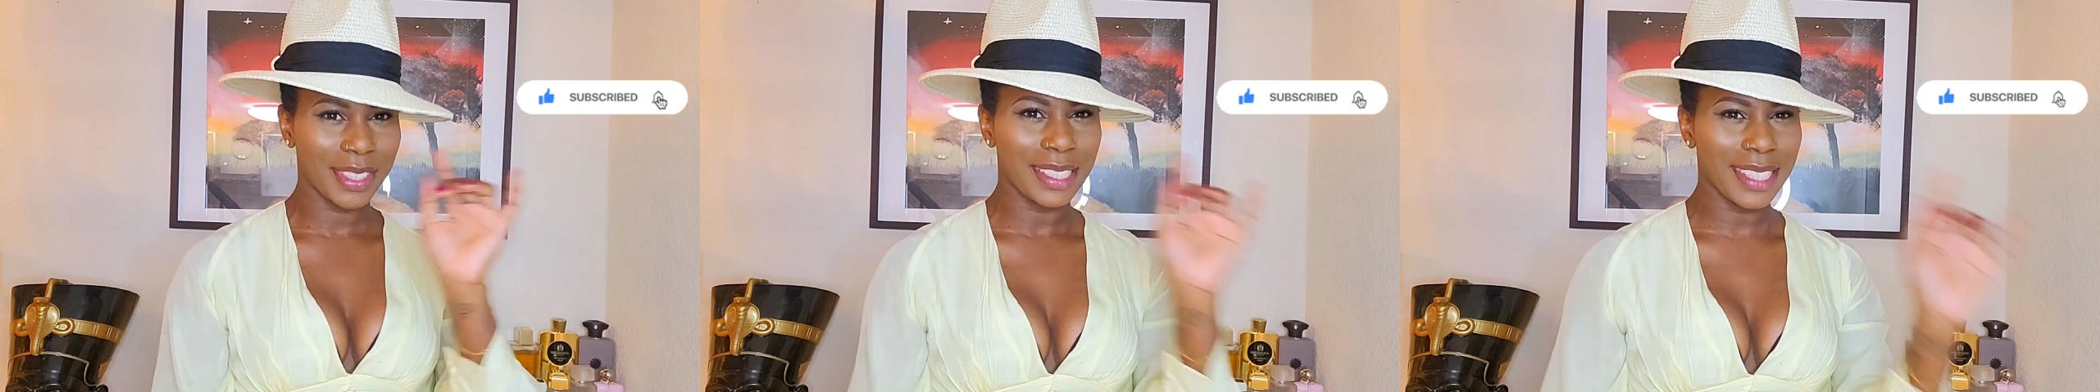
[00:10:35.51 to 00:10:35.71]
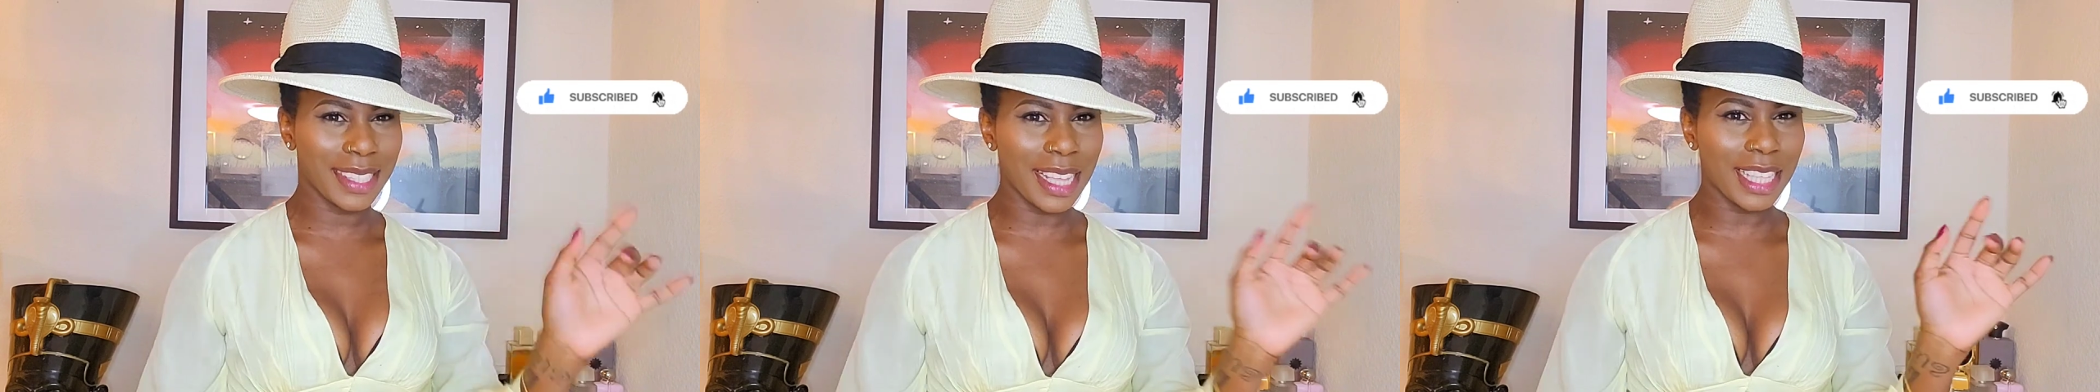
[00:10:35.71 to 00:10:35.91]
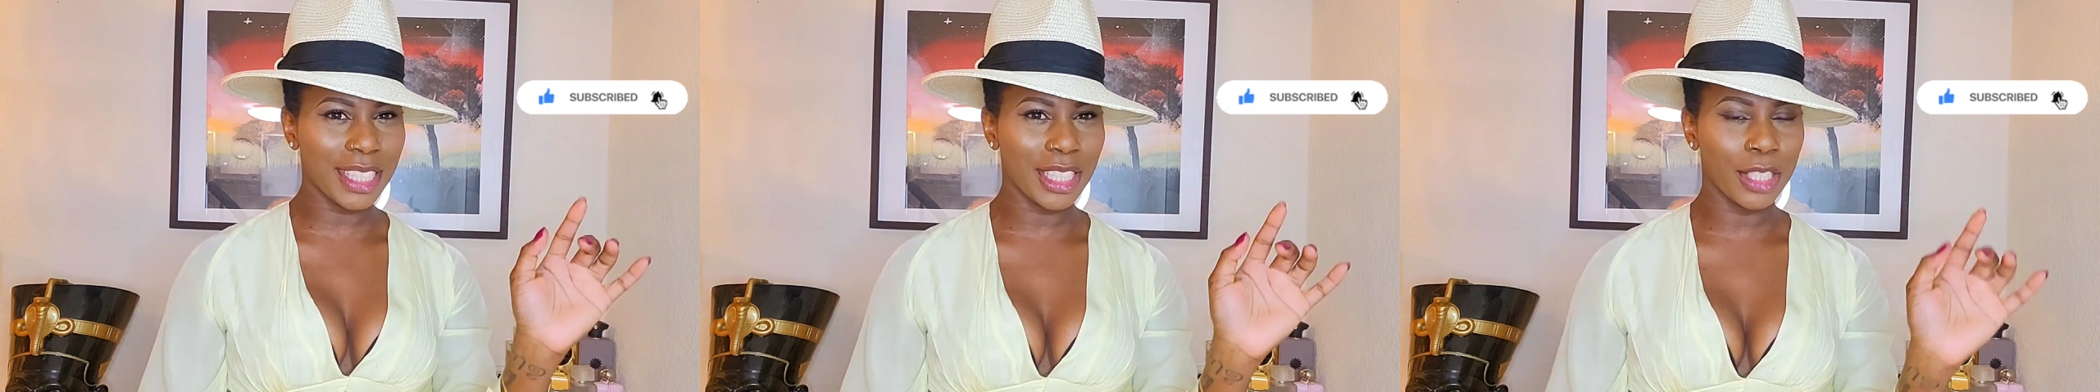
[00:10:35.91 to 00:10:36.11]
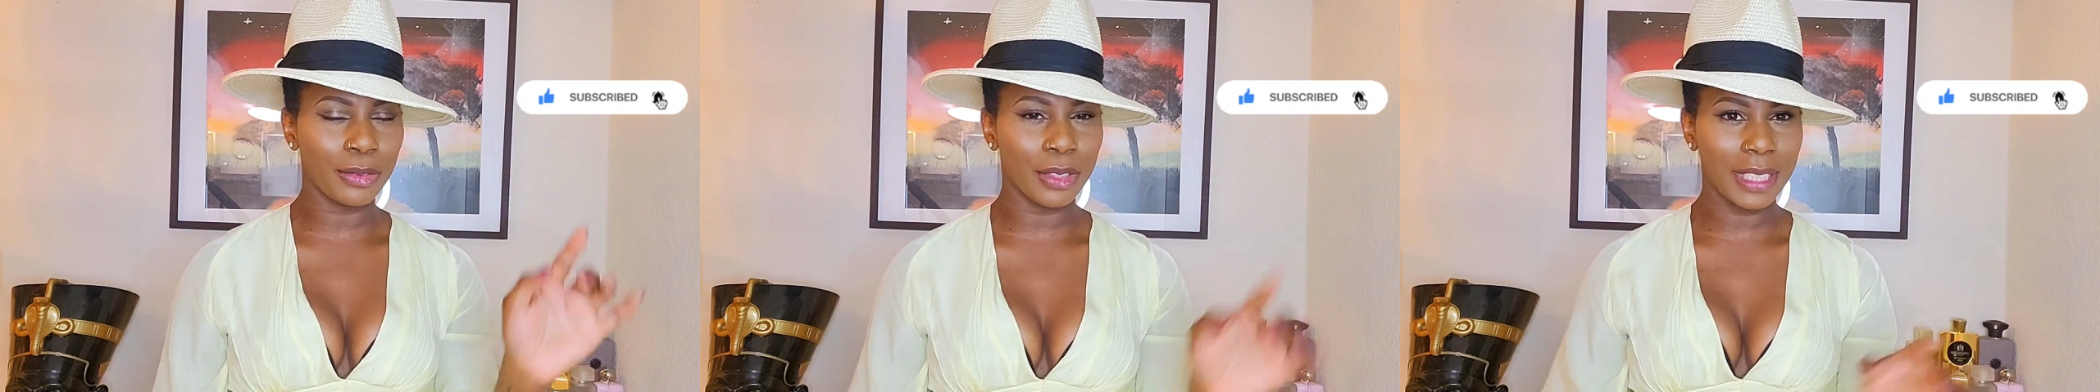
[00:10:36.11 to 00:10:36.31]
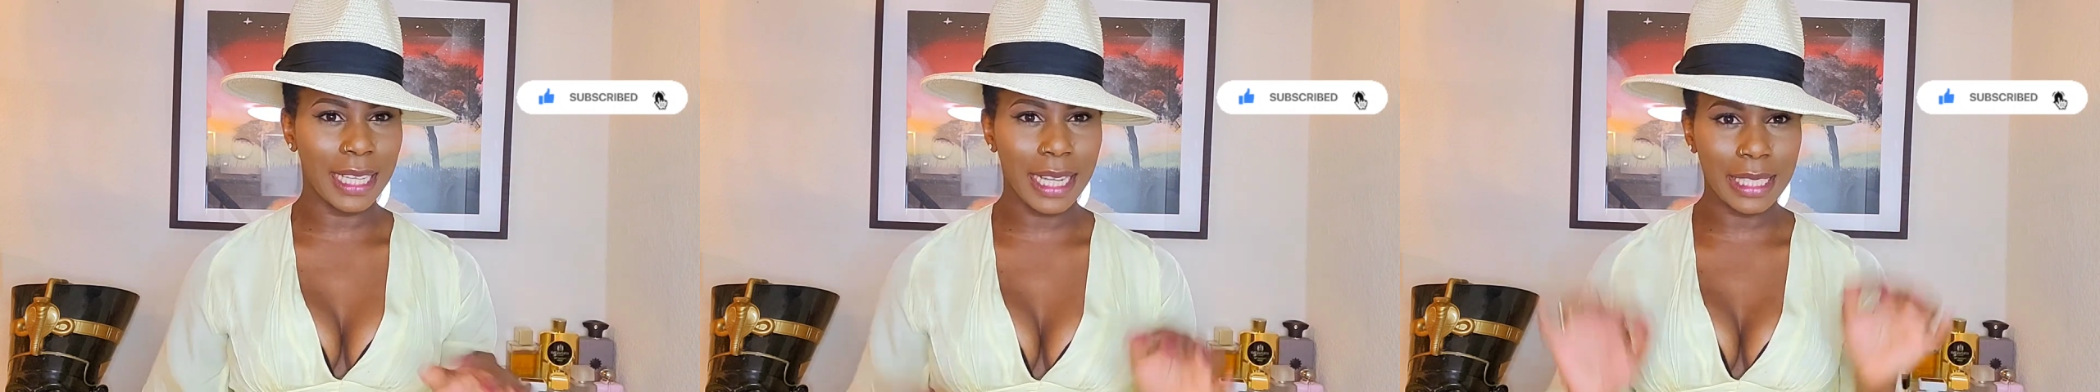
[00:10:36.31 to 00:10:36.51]
Stay tuned
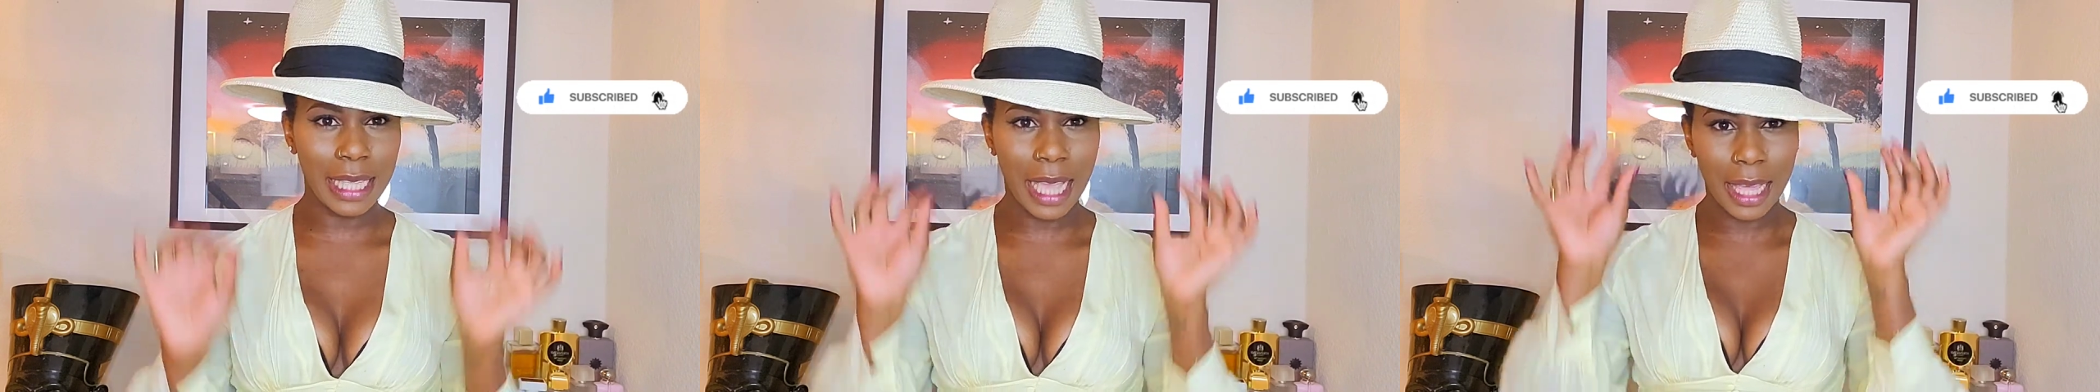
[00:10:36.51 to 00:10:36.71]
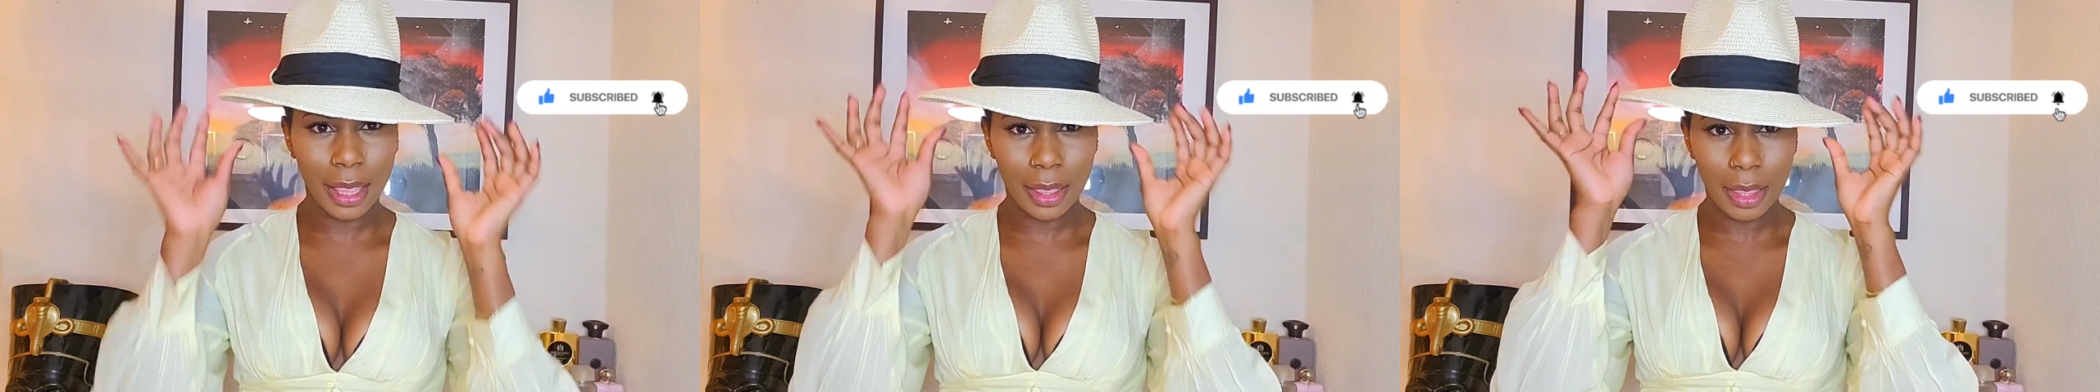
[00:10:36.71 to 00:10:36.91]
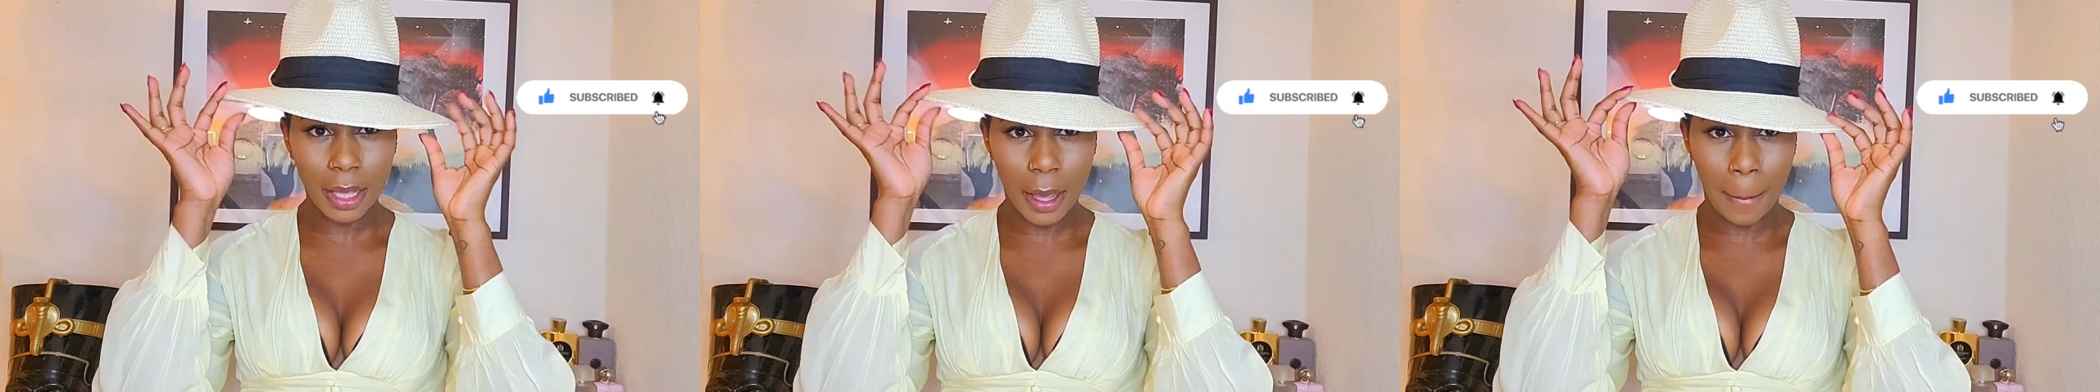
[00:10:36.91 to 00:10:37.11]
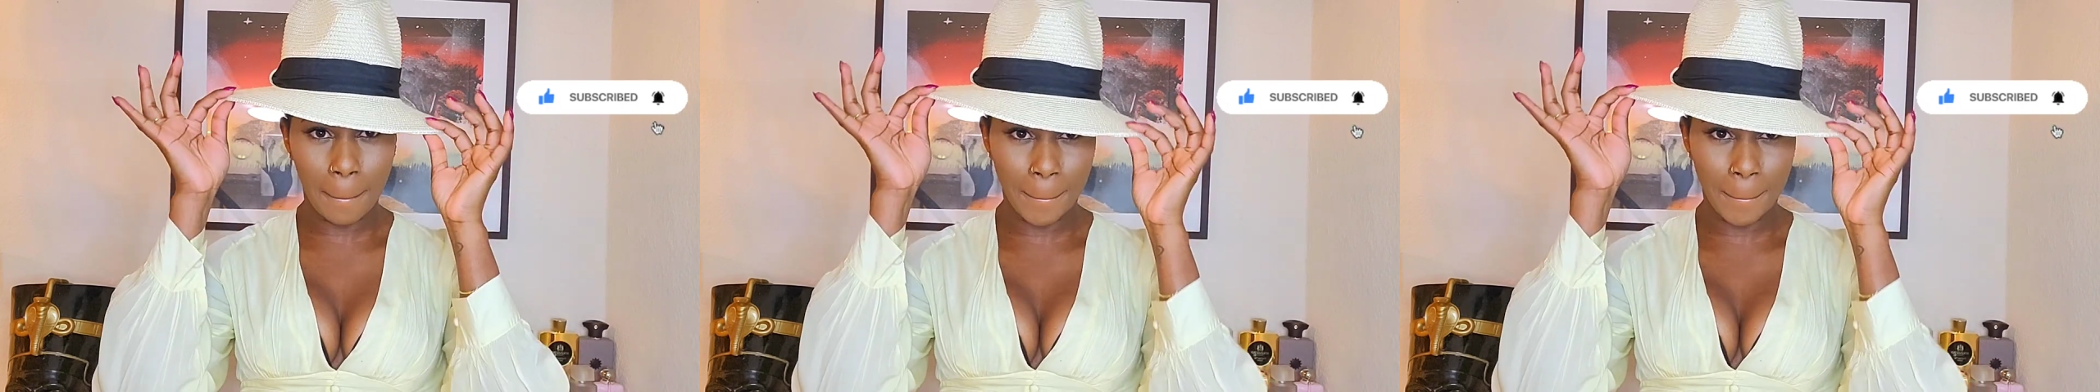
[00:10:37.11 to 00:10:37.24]
for that, and